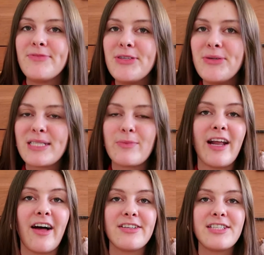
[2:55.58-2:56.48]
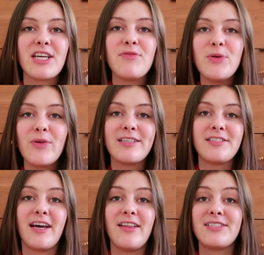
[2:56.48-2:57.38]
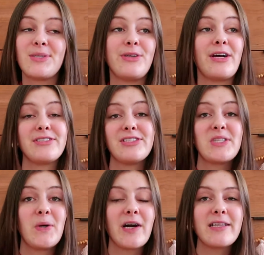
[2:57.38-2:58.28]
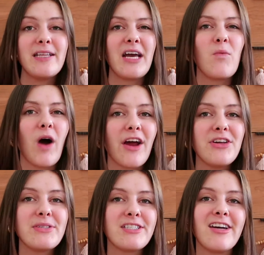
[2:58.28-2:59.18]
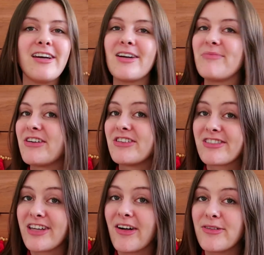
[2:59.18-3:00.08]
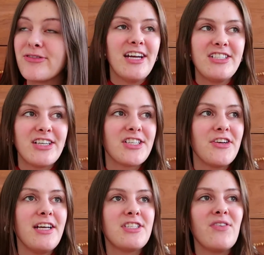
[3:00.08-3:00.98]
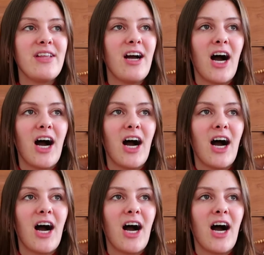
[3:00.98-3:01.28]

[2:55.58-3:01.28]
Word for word: to someone else, like if you wouldn't say that someone else is so ugly, like why are you saying it about yourself? It just creates a really